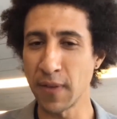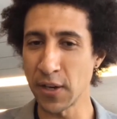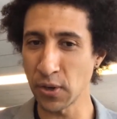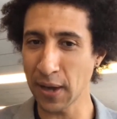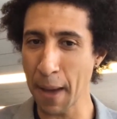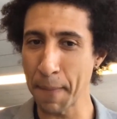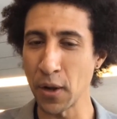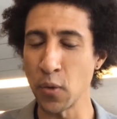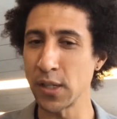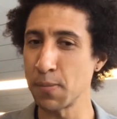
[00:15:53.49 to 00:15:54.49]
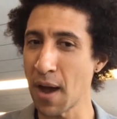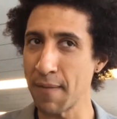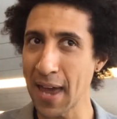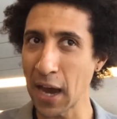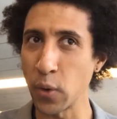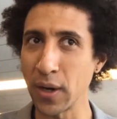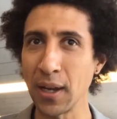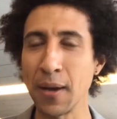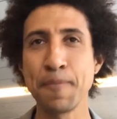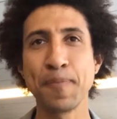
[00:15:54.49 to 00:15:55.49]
venture capital? What's private equity?